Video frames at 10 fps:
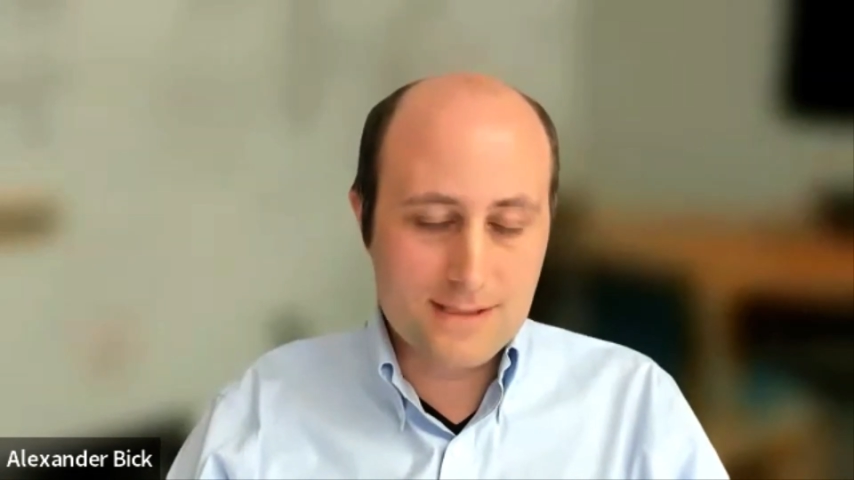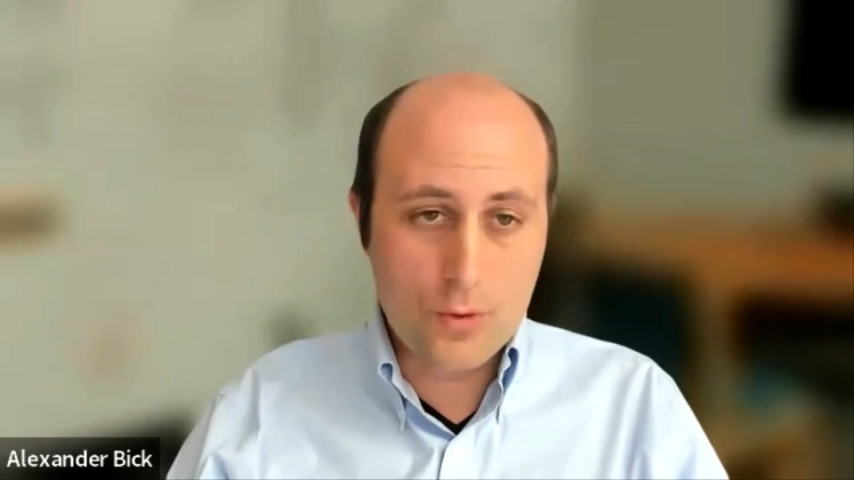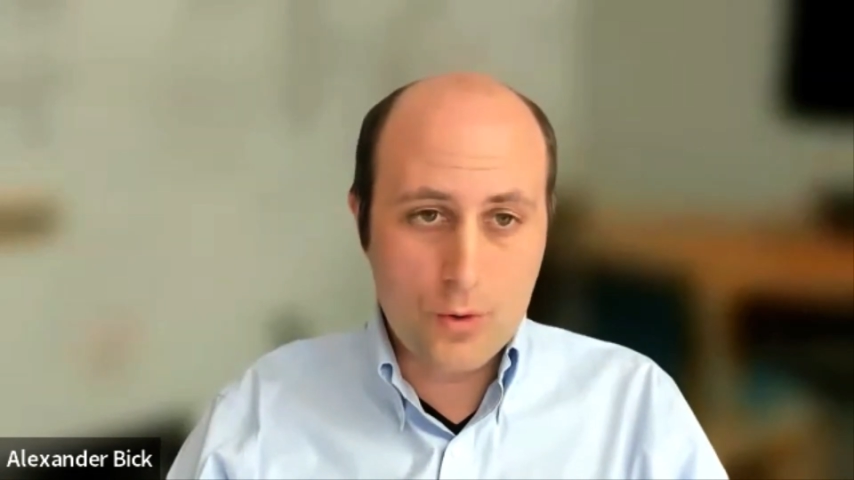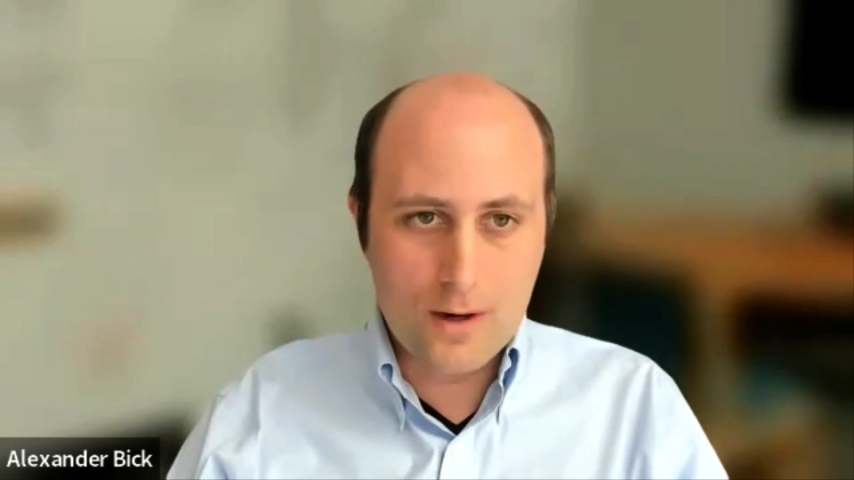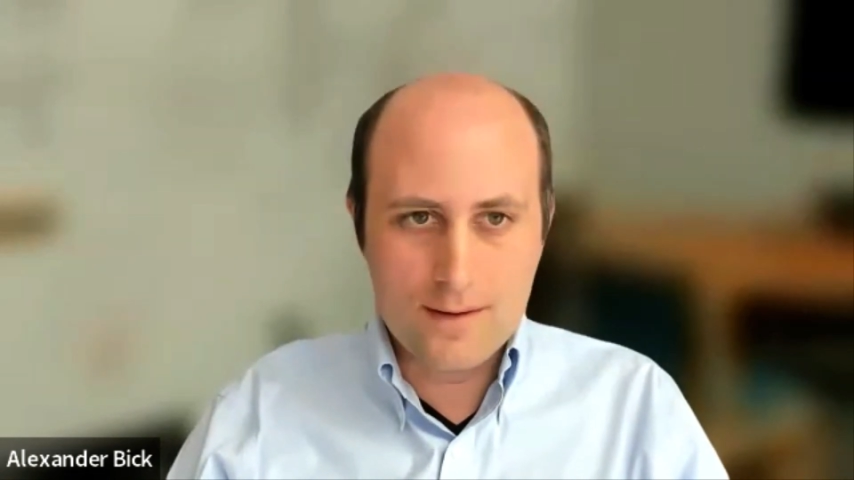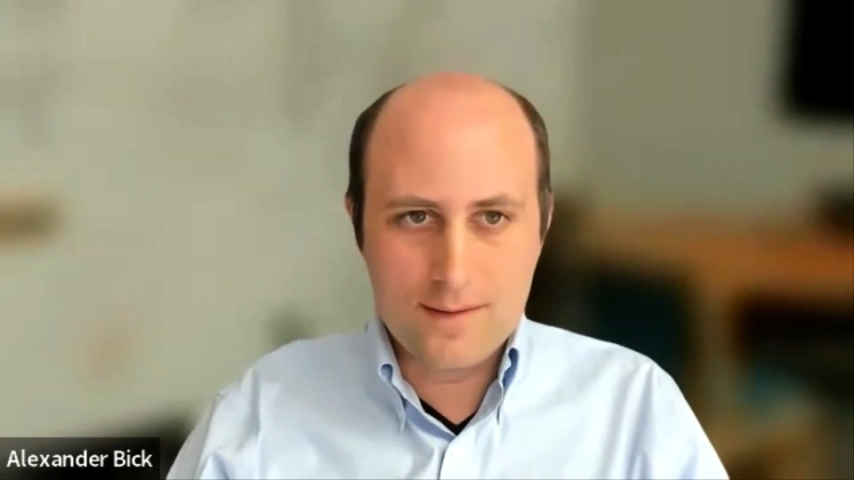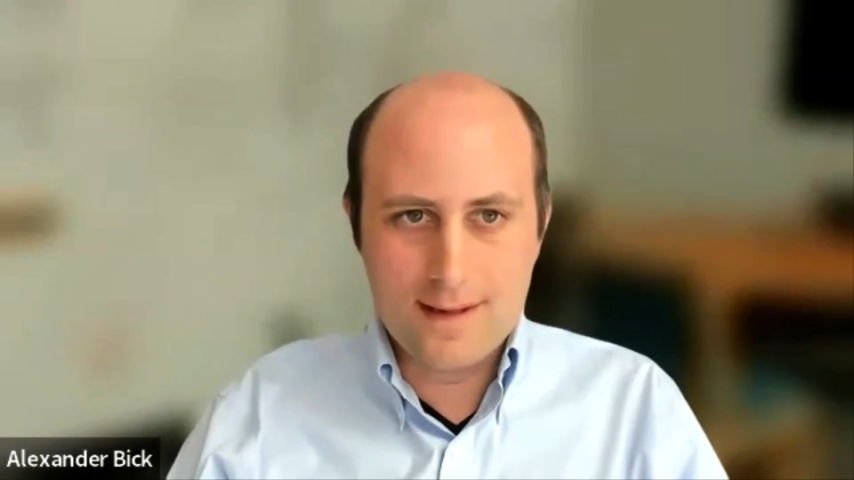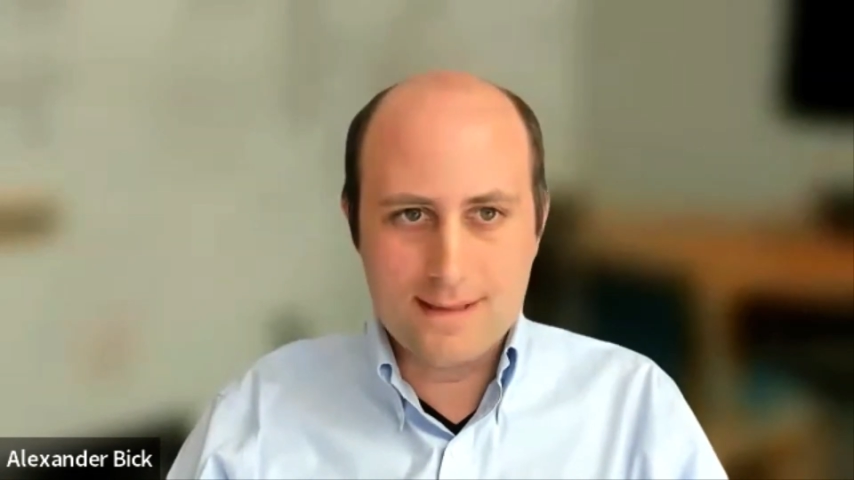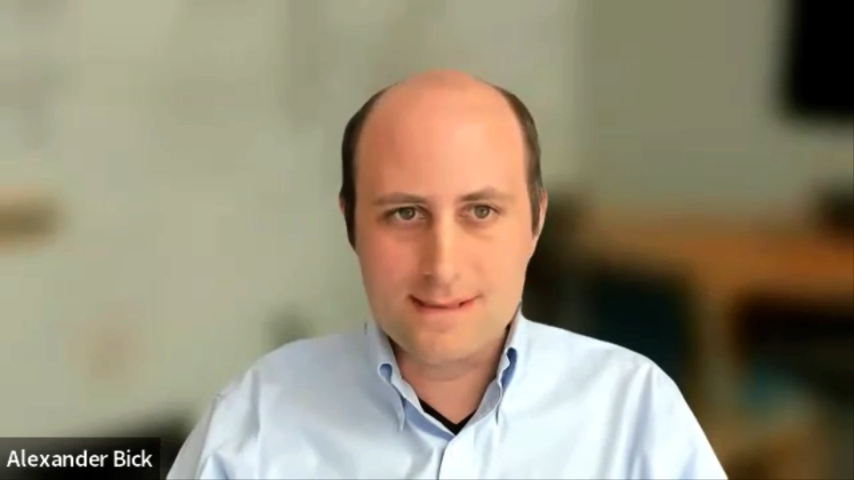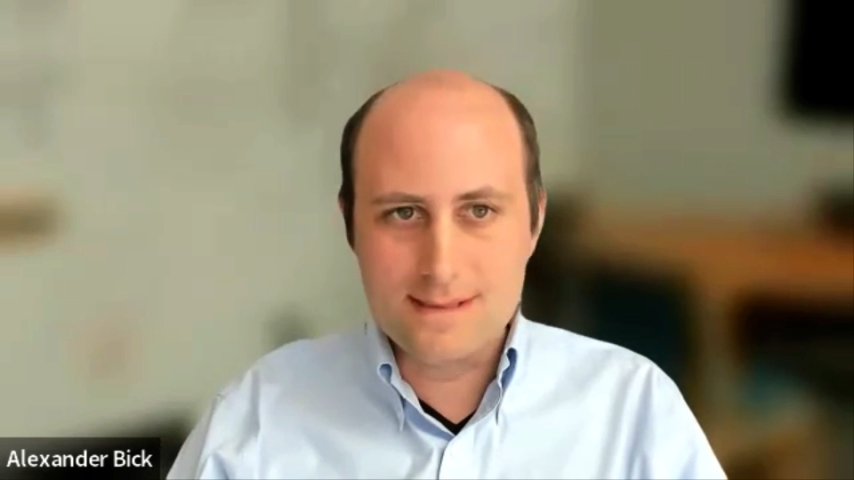score
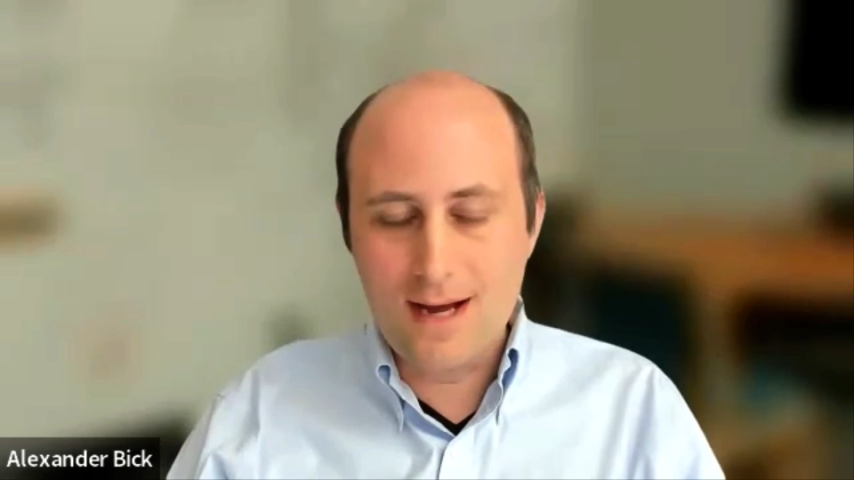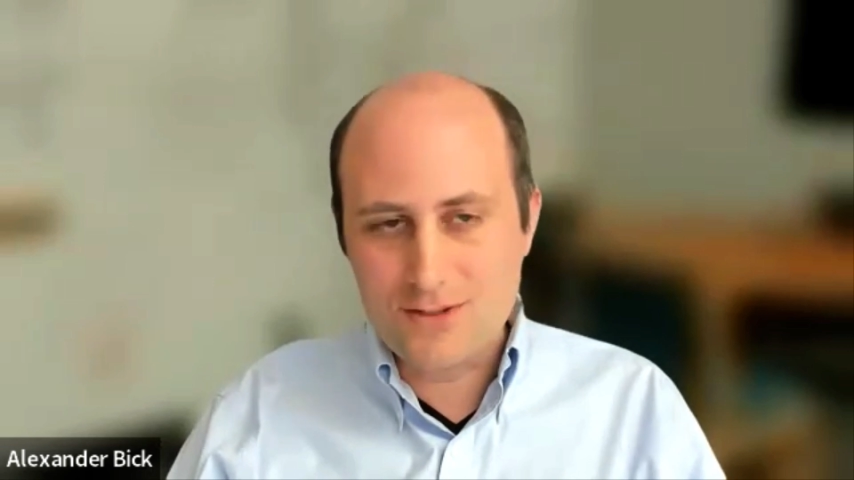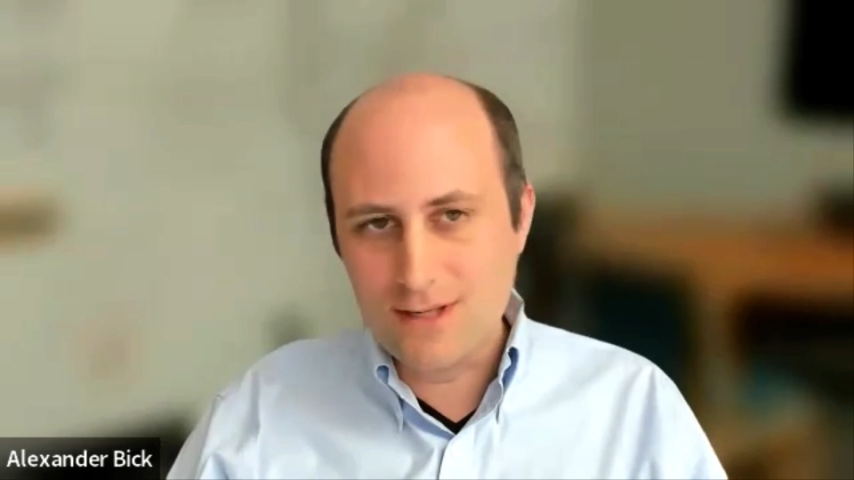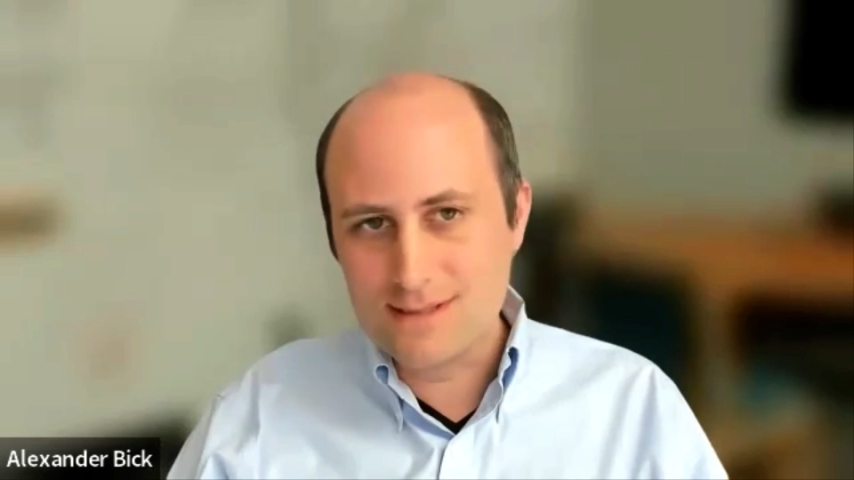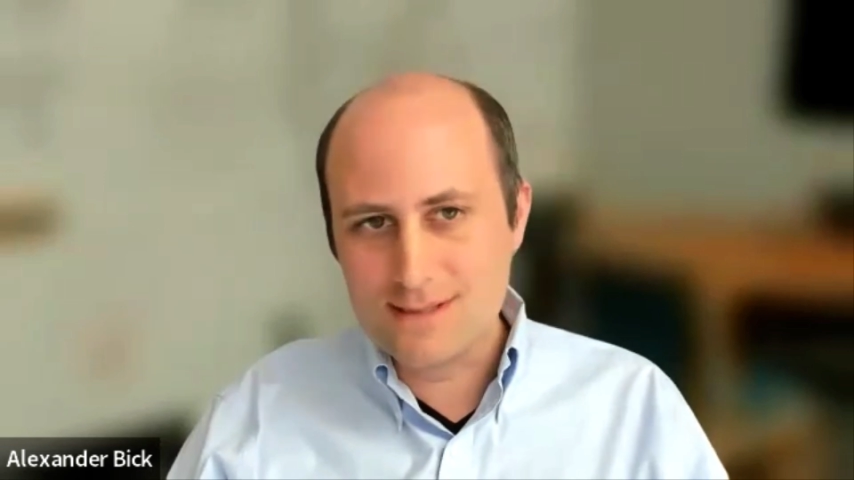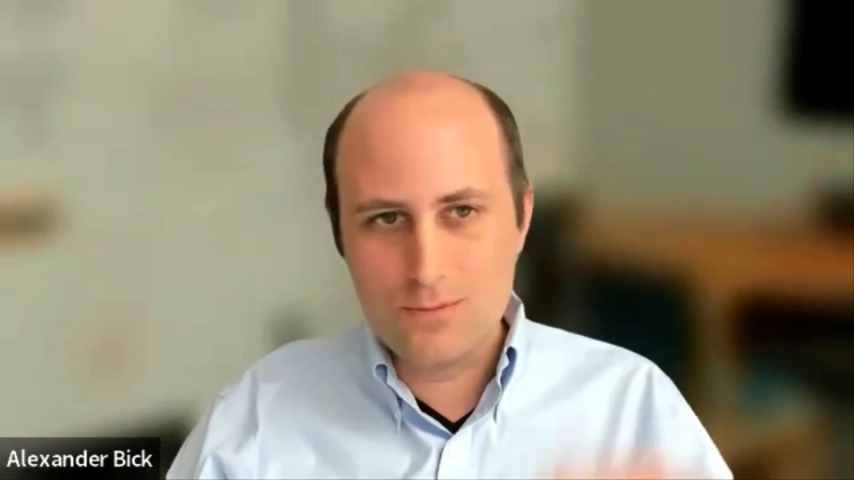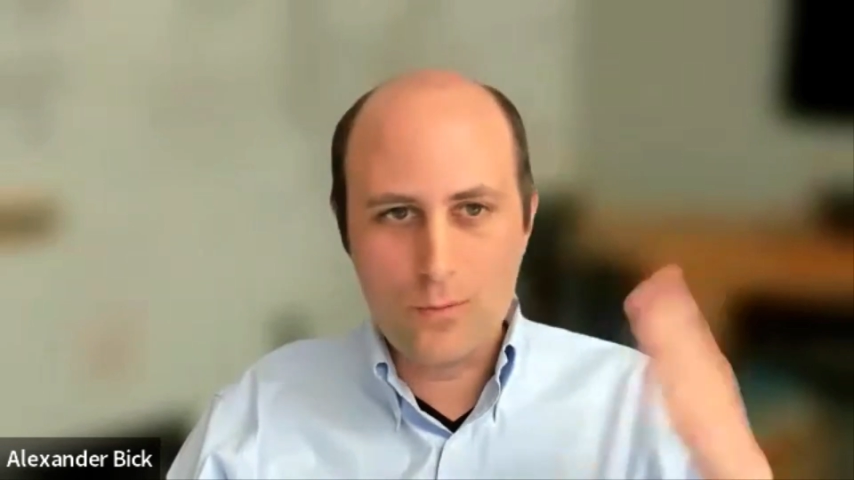that's not just